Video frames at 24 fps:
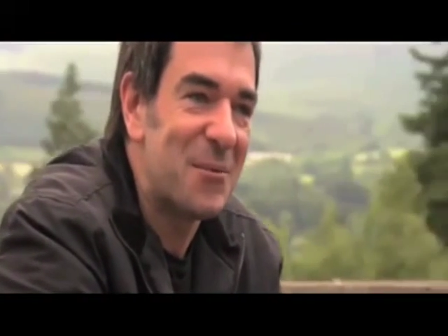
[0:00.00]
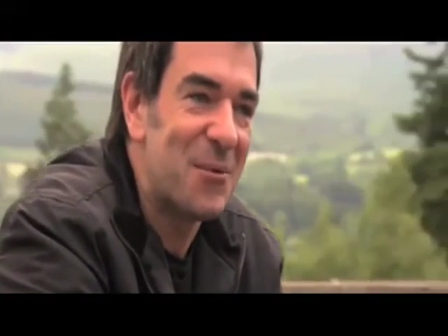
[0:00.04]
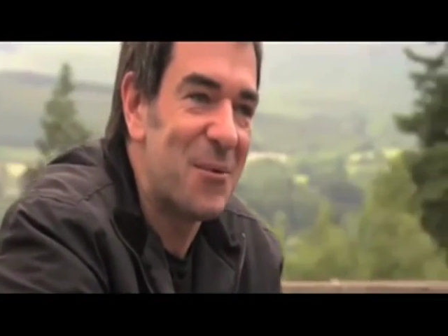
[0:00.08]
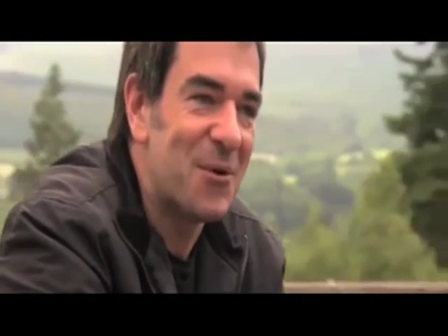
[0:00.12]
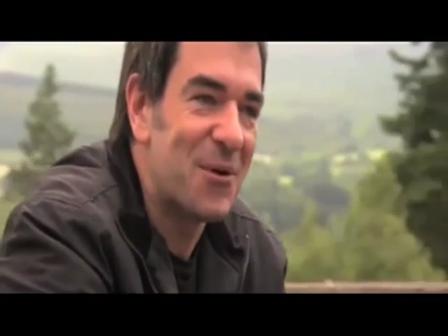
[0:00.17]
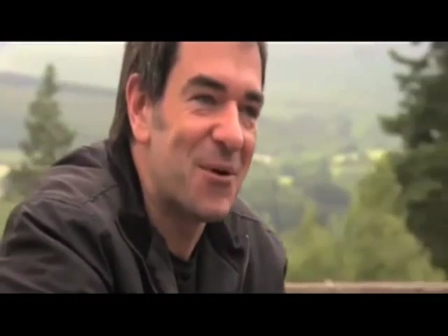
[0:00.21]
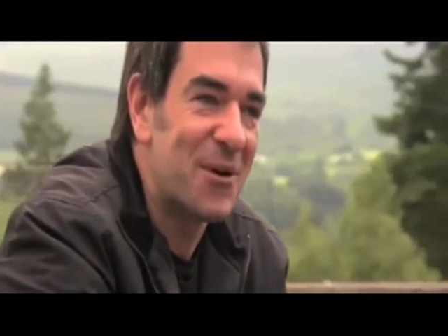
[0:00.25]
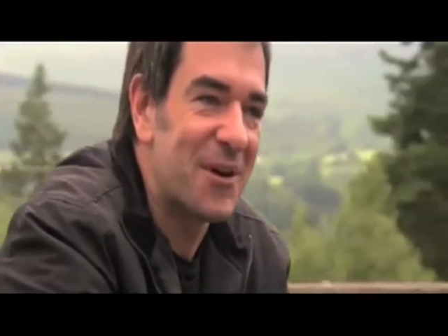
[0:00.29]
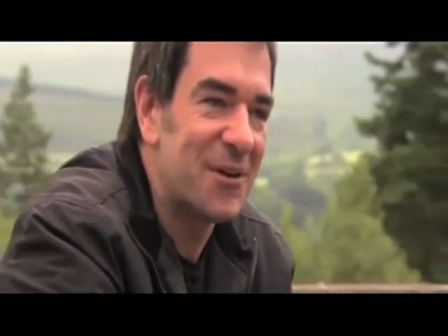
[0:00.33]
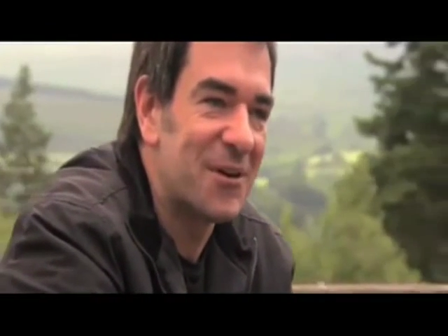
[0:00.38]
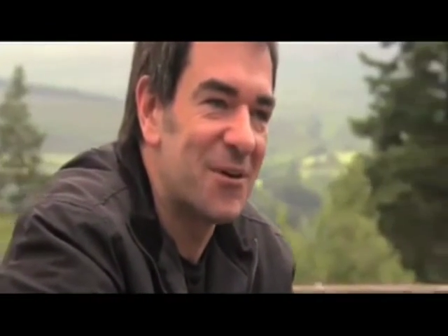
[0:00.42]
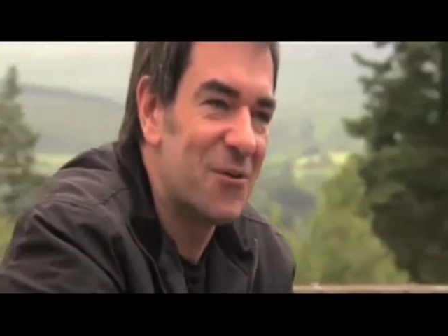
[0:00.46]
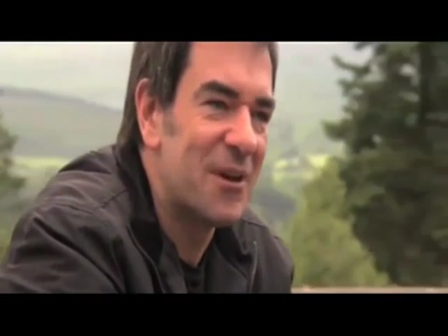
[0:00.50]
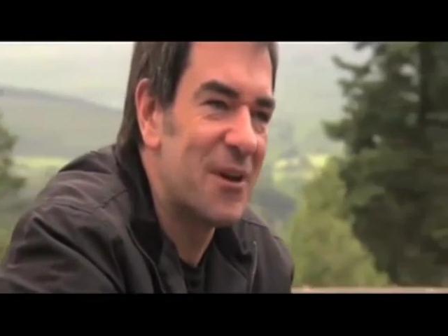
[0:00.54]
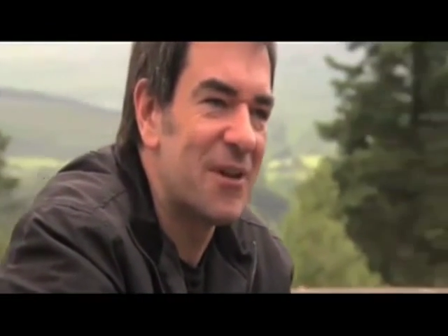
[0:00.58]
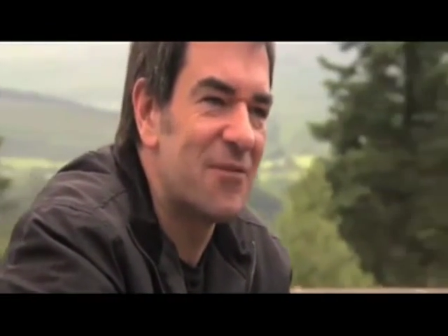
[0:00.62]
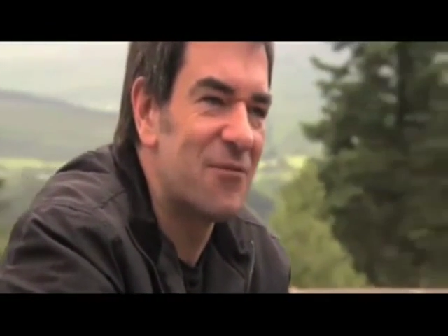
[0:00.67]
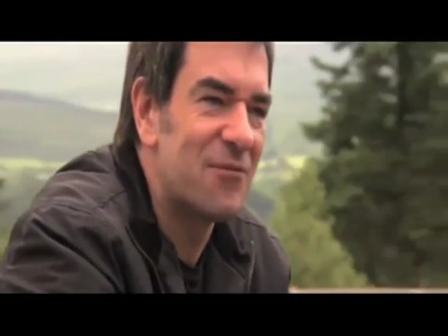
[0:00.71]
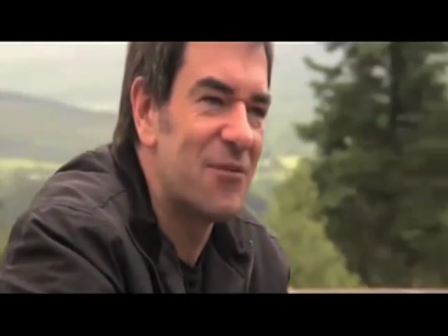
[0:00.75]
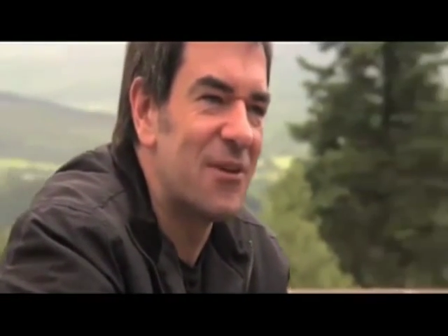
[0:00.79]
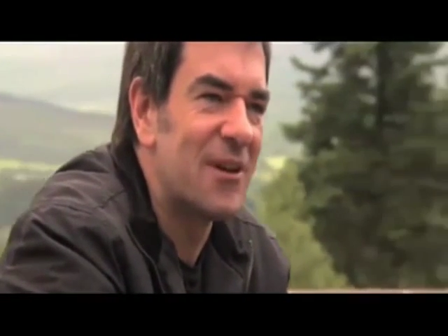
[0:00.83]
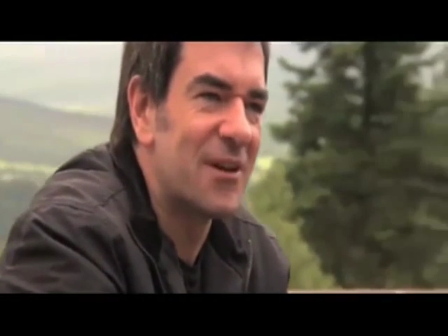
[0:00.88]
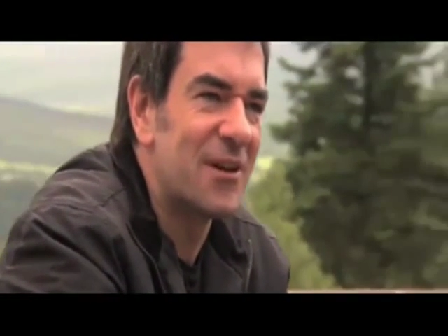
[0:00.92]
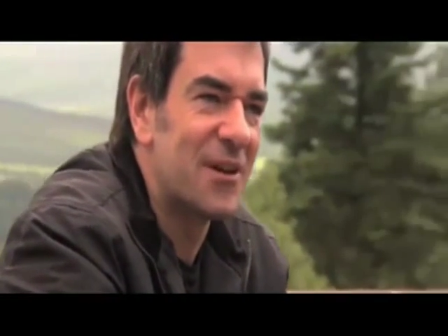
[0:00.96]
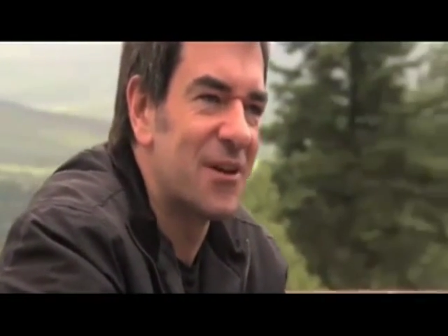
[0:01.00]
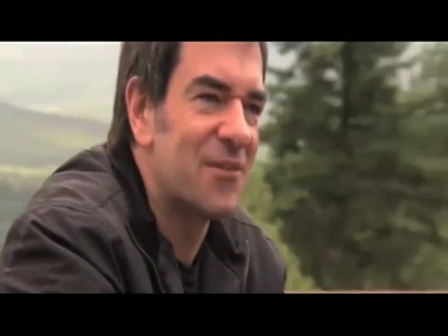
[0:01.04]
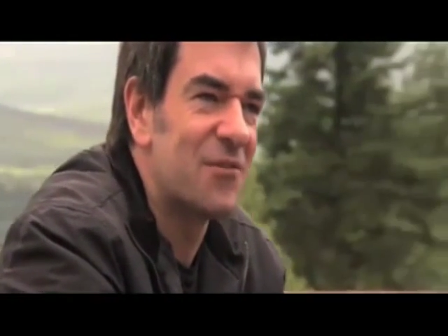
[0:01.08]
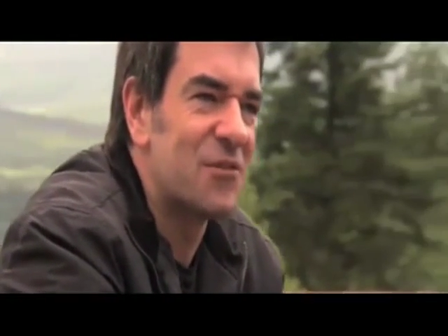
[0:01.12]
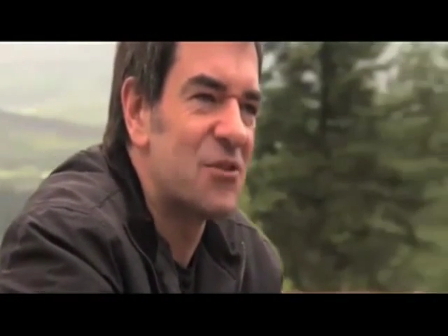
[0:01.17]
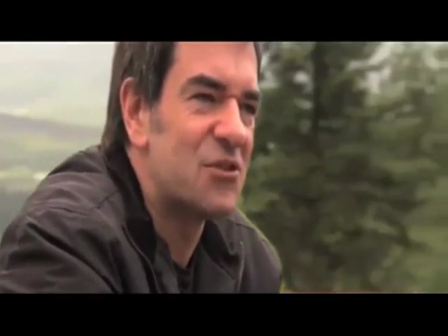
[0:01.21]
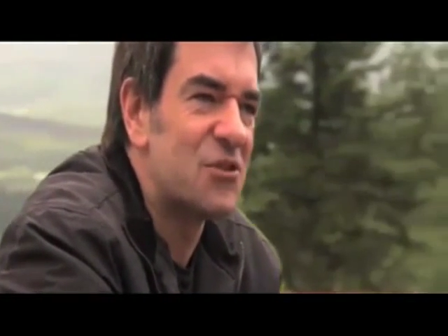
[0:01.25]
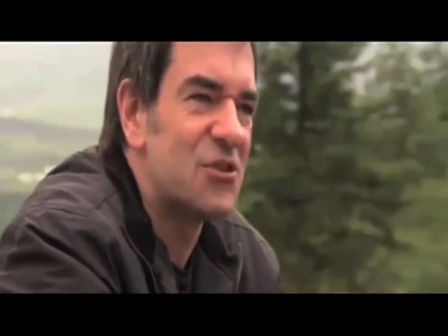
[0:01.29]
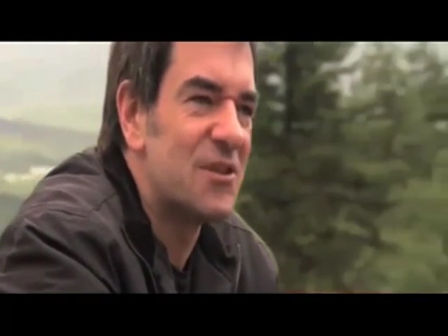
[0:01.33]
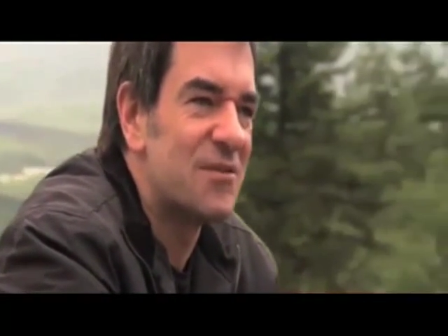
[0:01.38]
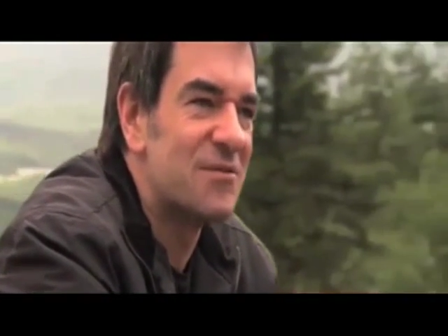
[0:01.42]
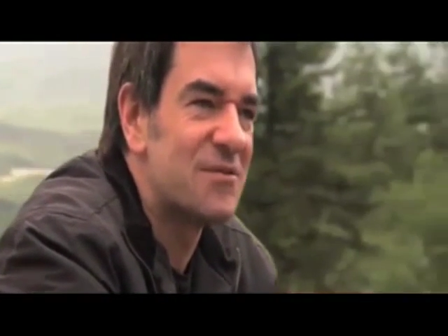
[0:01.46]
walking. You really feel like you've
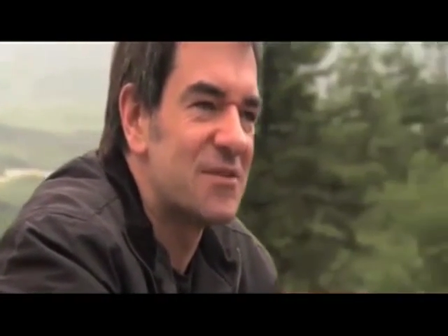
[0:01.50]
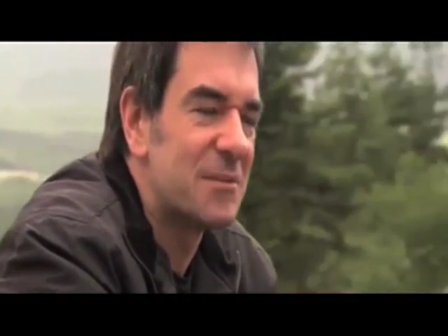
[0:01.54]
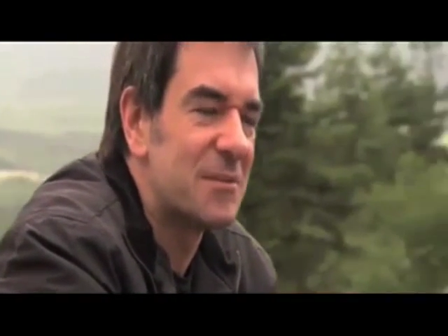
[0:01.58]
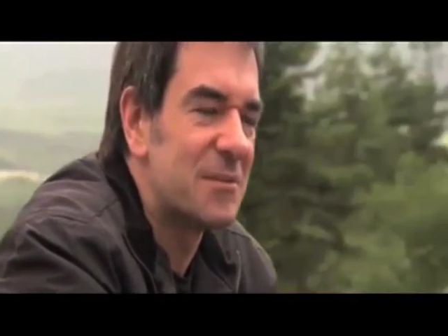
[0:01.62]
achieved